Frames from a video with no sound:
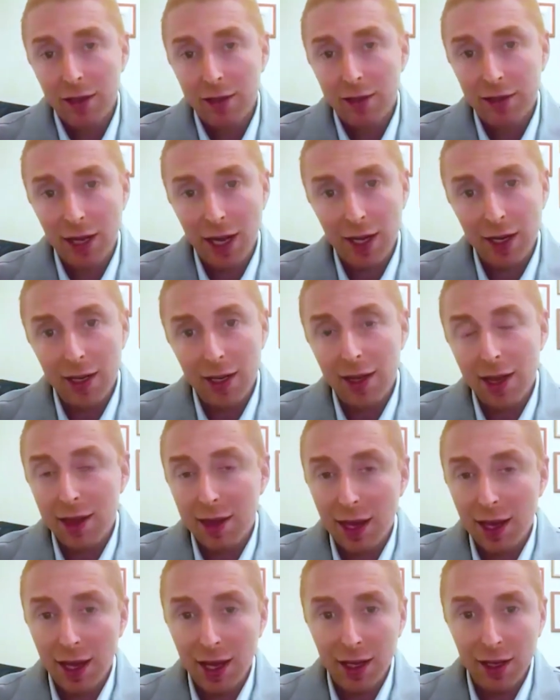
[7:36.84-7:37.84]
stated
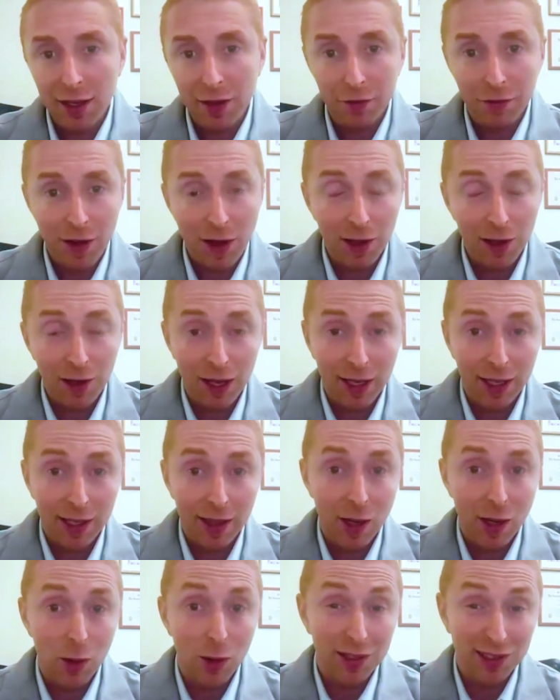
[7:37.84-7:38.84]
that they felt like
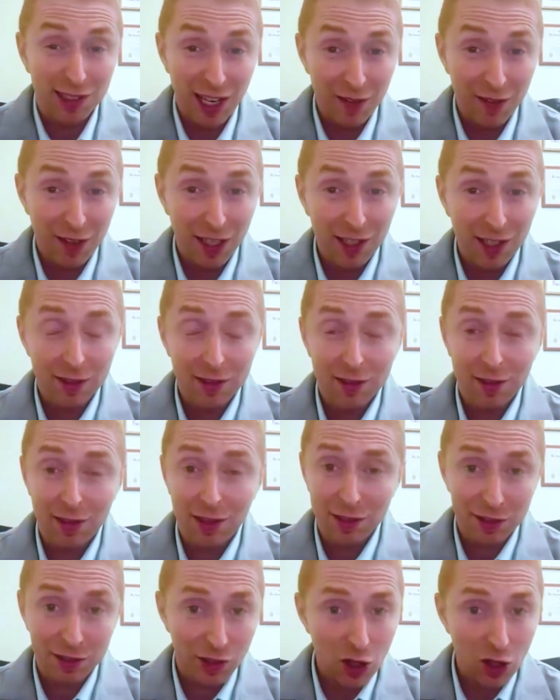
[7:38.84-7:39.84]
they were saving
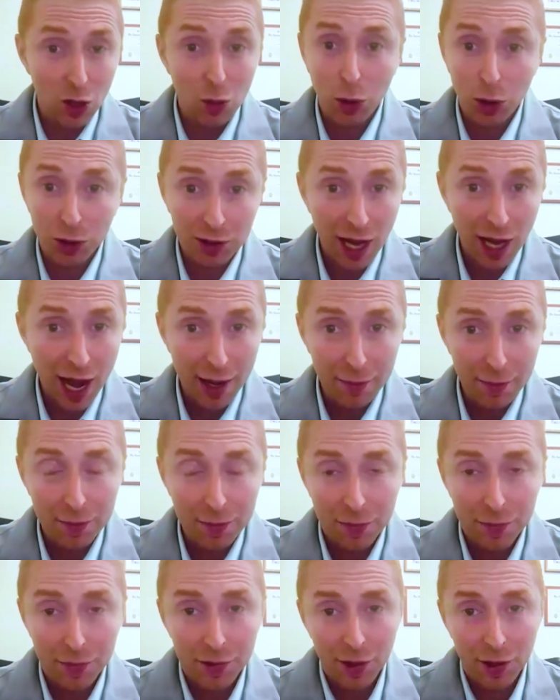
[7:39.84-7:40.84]
considerable time.
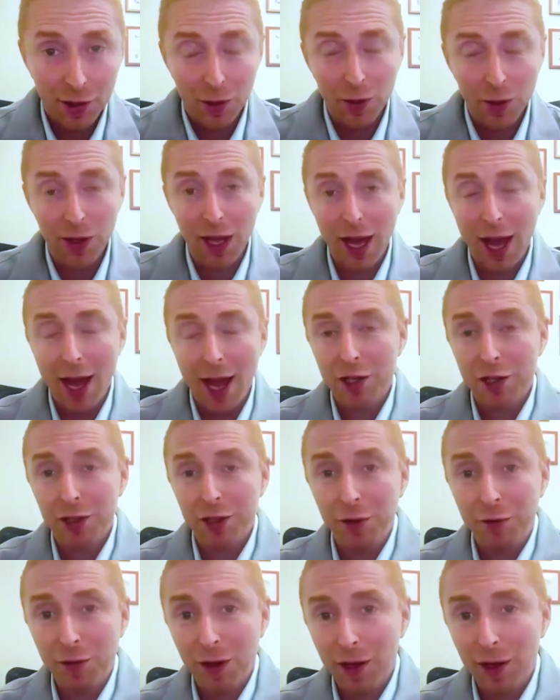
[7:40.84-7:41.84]
So they
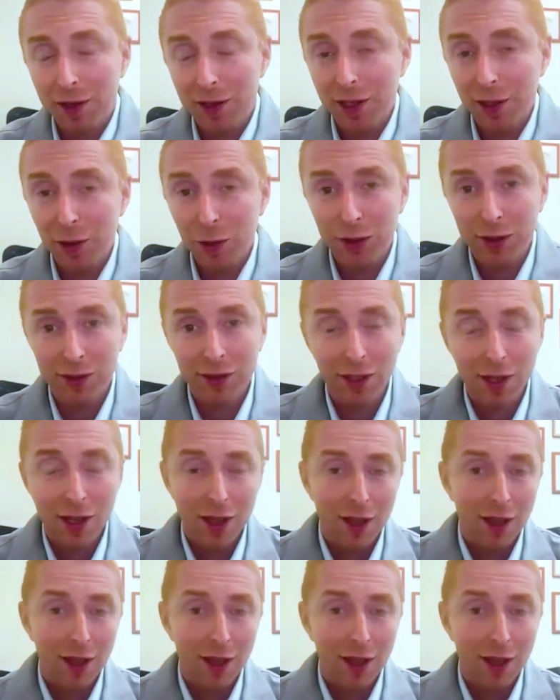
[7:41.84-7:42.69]
actually felt that it was